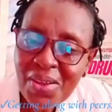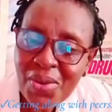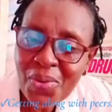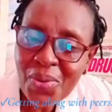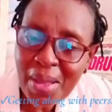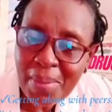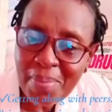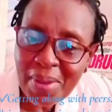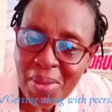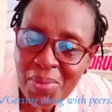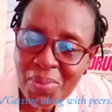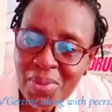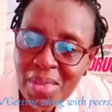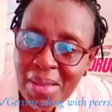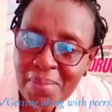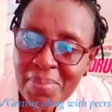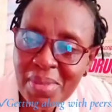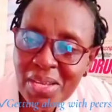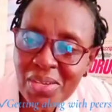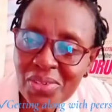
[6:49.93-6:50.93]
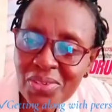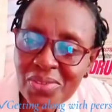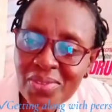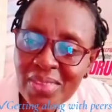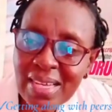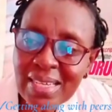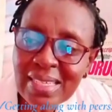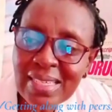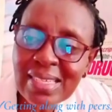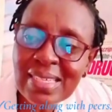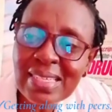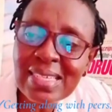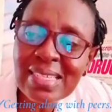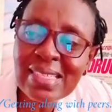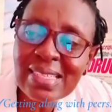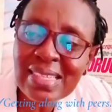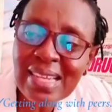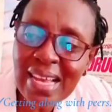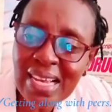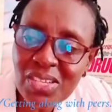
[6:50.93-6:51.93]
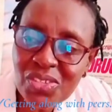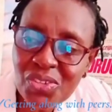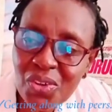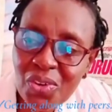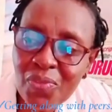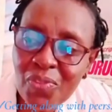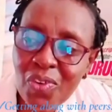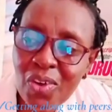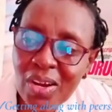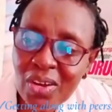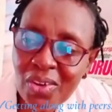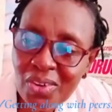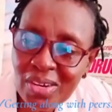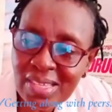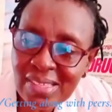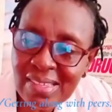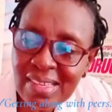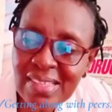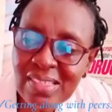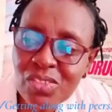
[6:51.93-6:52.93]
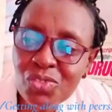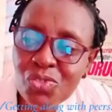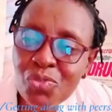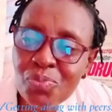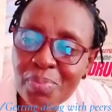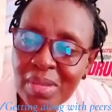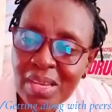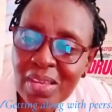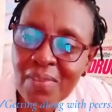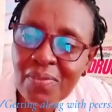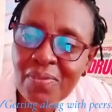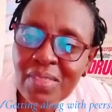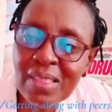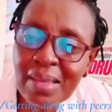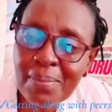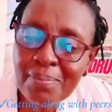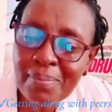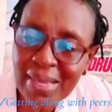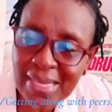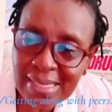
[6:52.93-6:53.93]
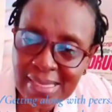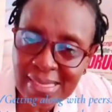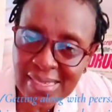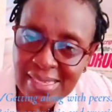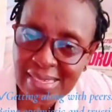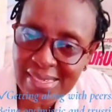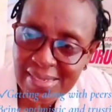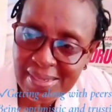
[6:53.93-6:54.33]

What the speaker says: Whereby we are being told that it is natural for adolescents to believe the best.